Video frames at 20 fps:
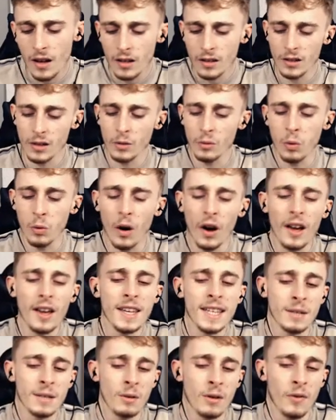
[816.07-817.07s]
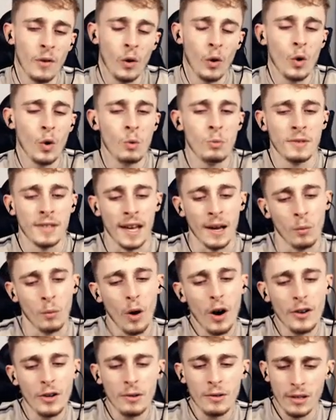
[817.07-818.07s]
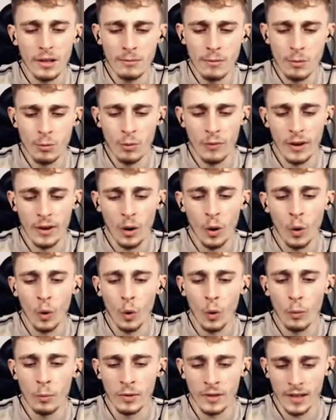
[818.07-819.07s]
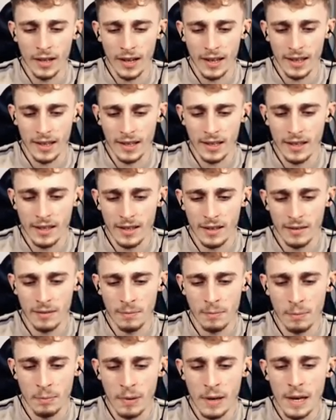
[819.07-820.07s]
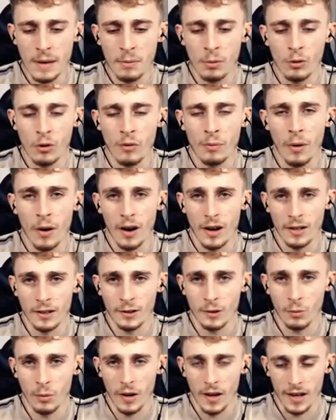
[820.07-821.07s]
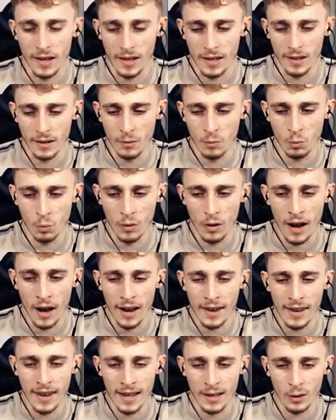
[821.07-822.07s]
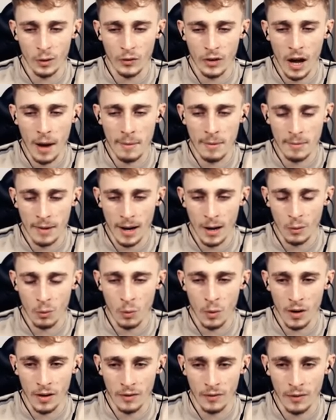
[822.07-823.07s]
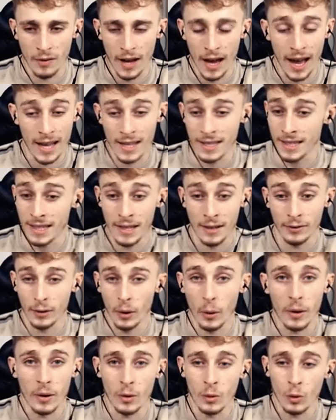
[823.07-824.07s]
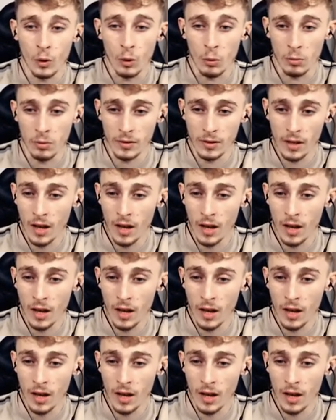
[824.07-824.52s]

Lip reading: So why is it with orbs here? Why do some people think orbs are like people who have passed away and they're sort of coming back with as these floating orbs?